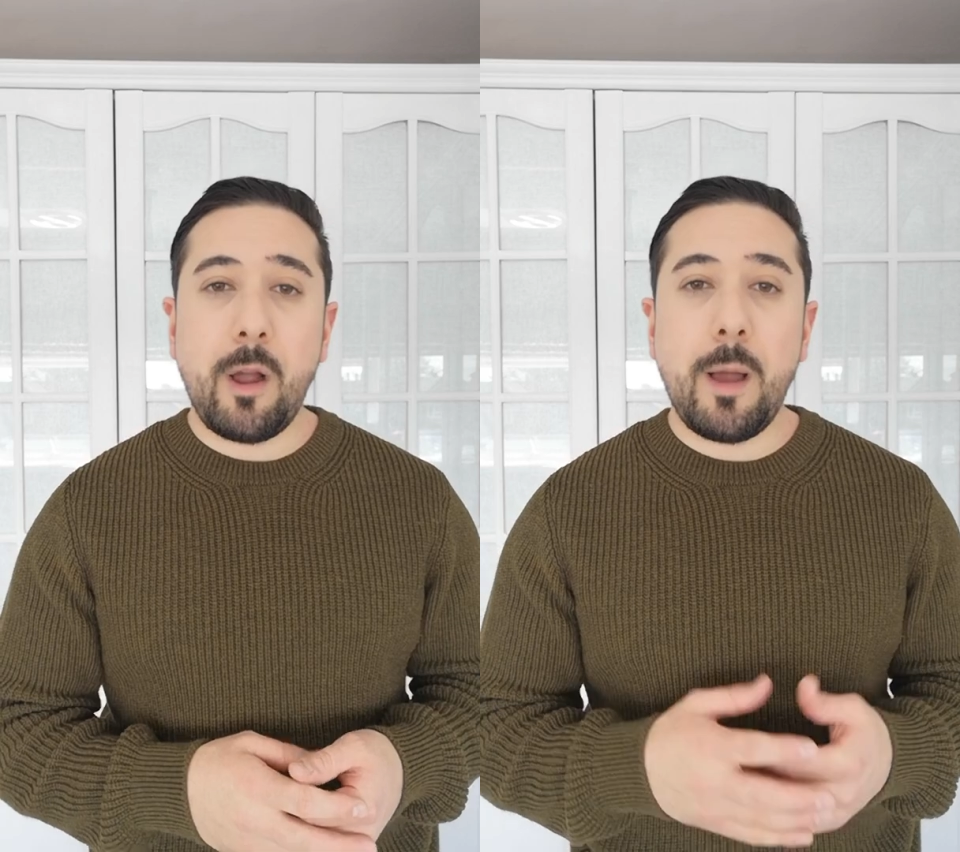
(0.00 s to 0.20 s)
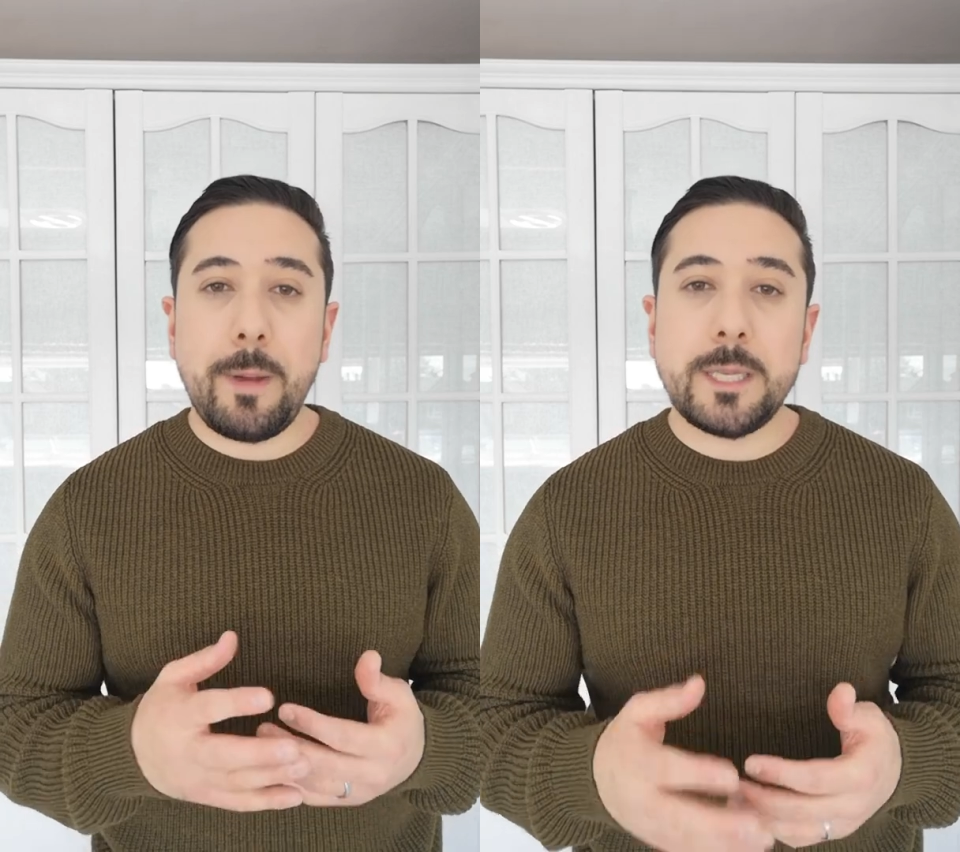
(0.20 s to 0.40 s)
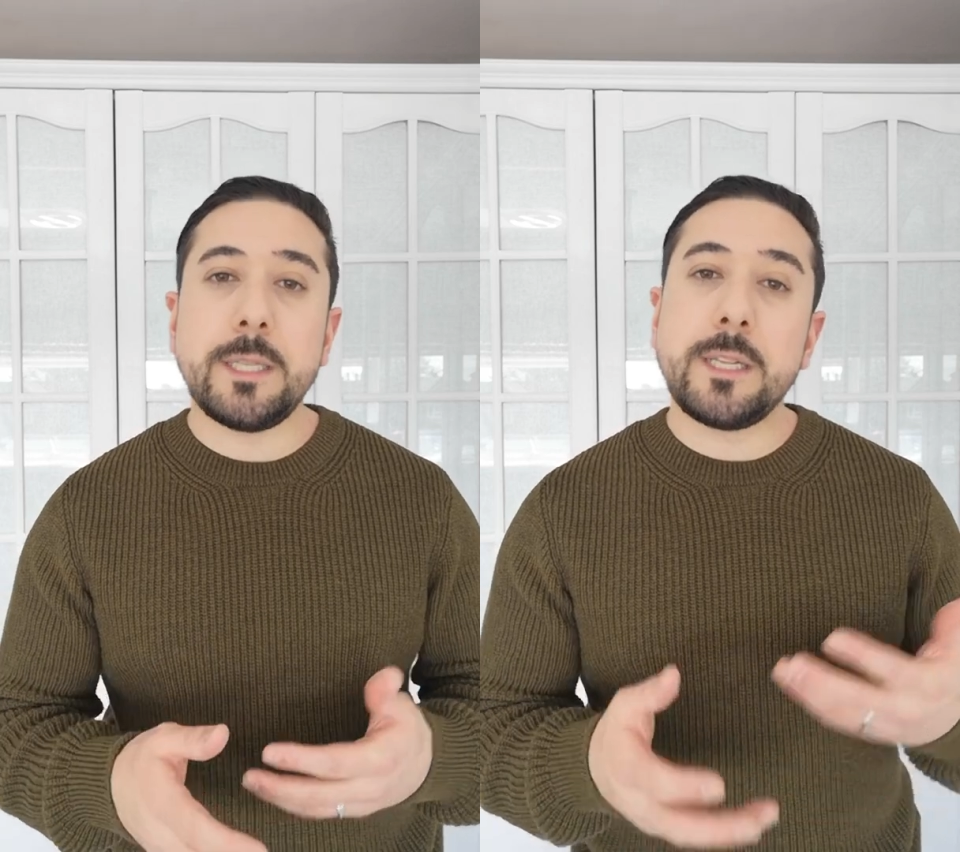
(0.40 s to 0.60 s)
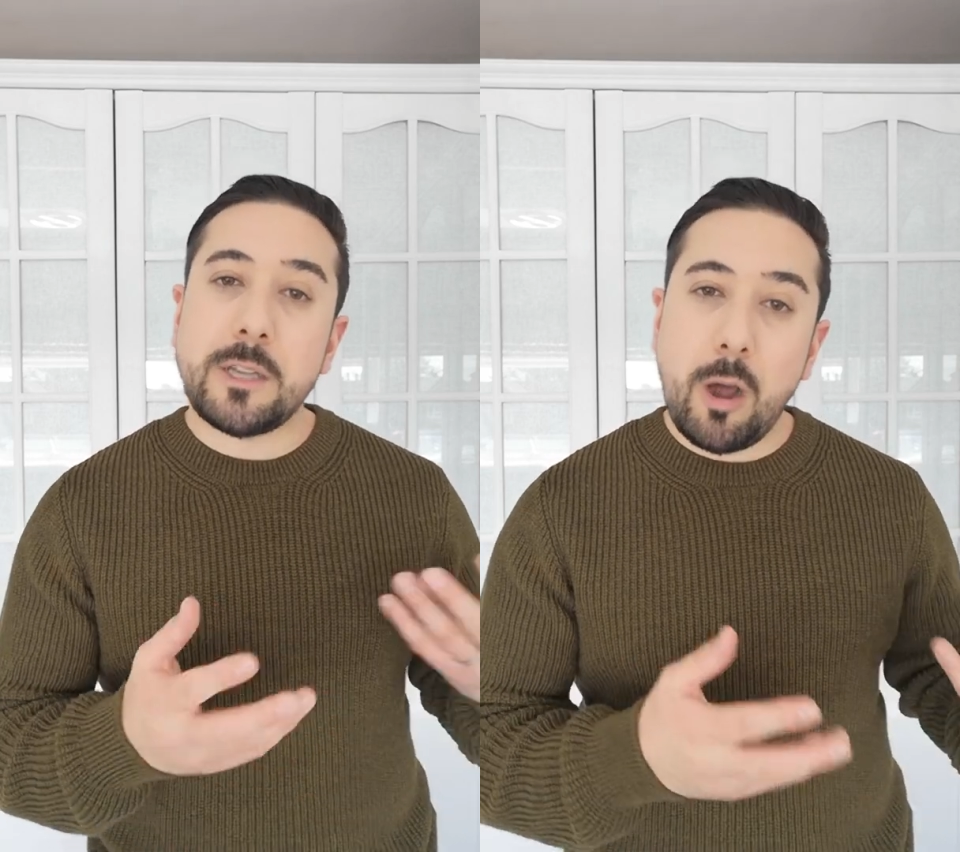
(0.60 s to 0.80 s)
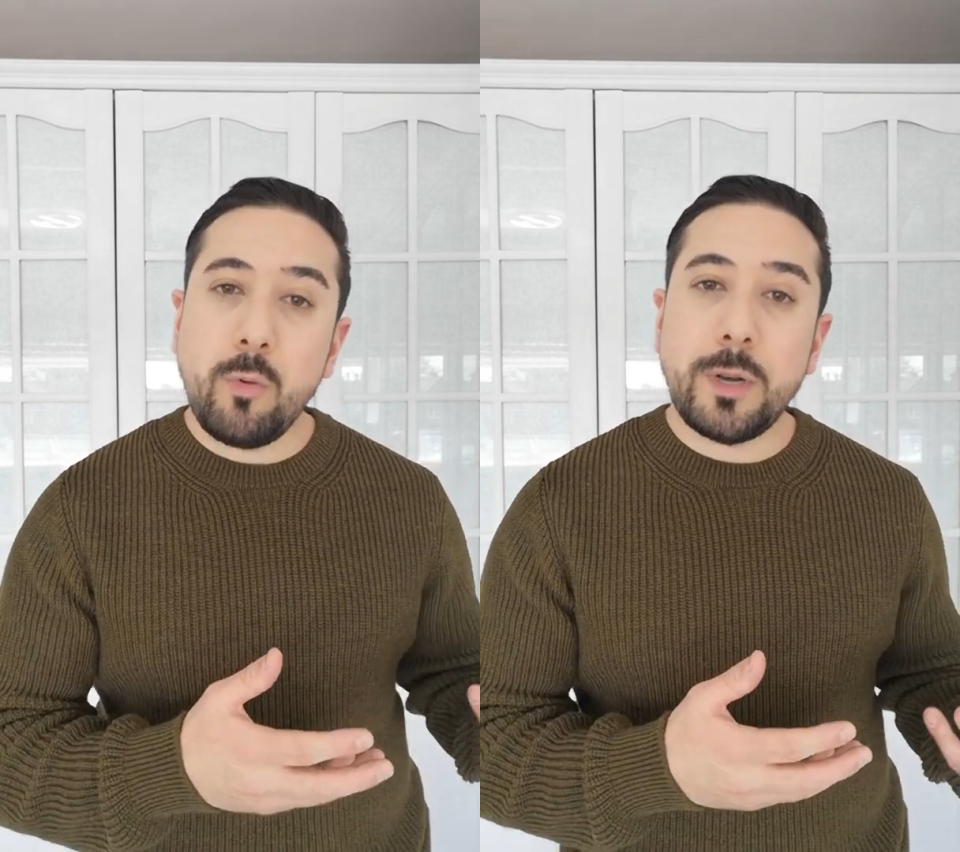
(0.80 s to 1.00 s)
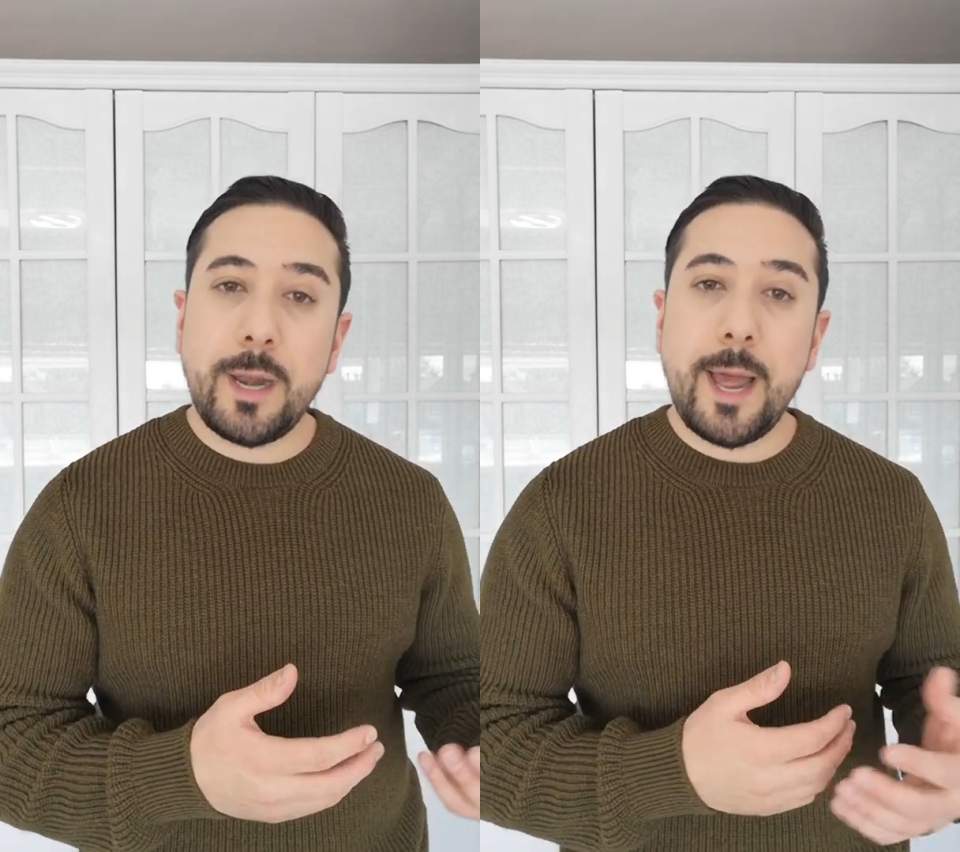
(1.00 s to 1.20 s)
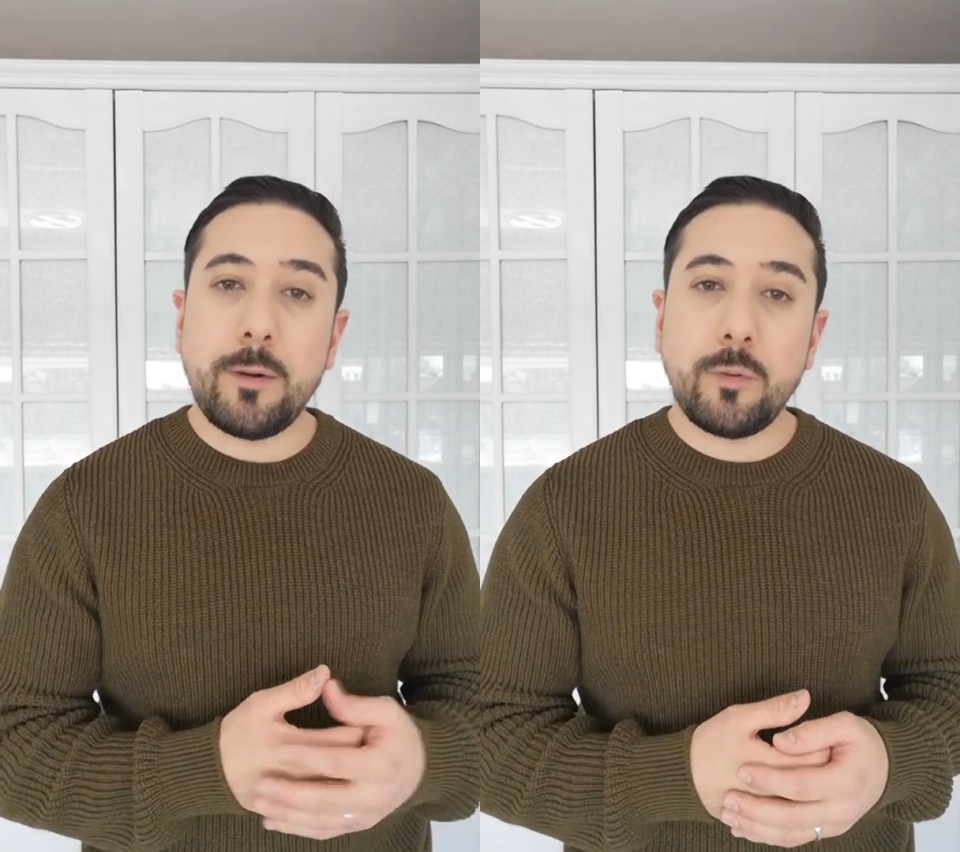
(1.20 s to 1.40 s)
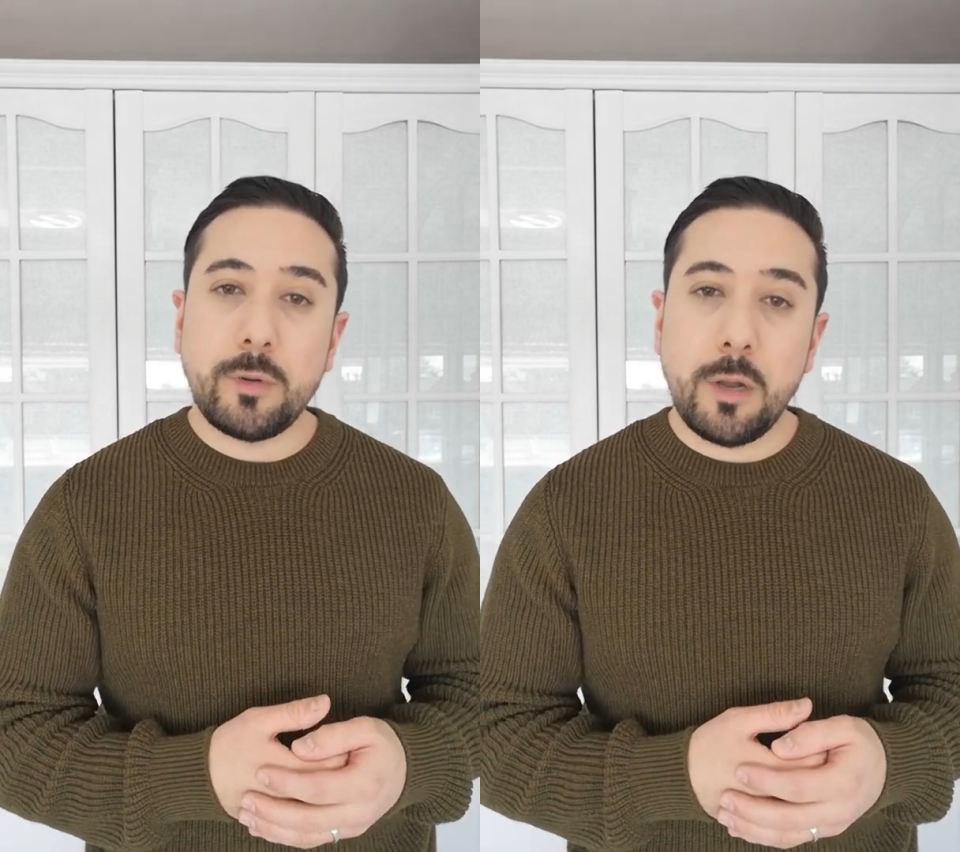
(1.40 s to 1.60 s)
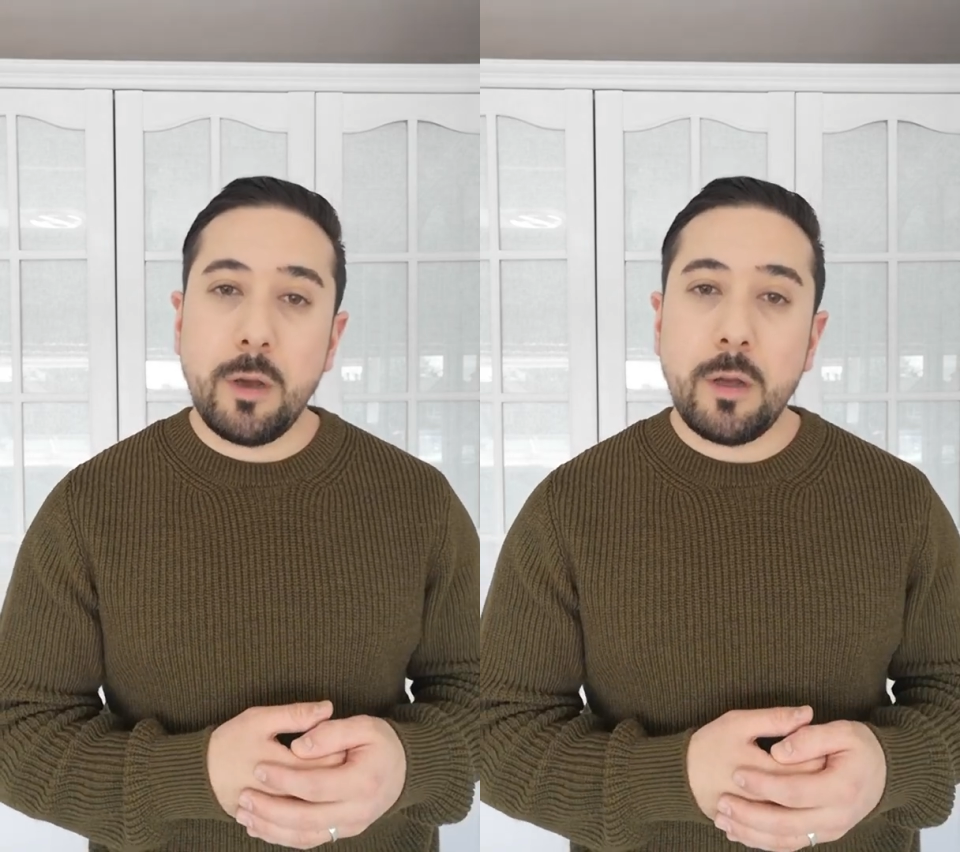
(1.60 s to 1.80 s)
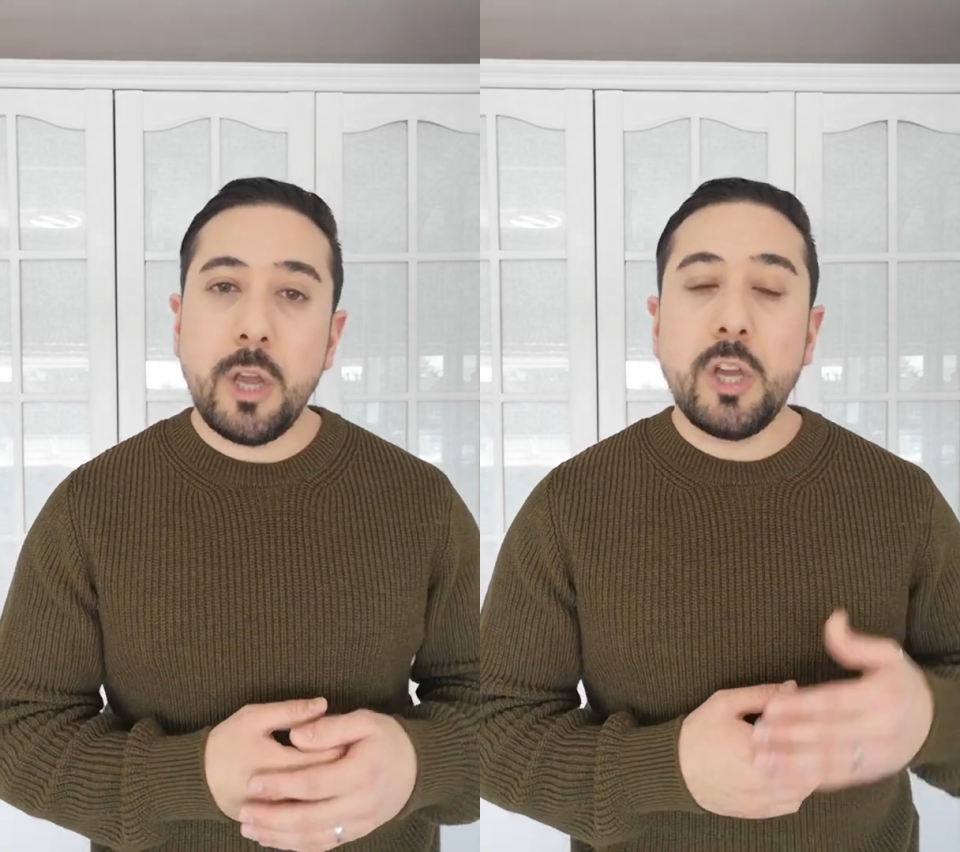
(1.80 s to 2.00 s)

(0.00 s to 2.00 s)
I basically told the landlord, look,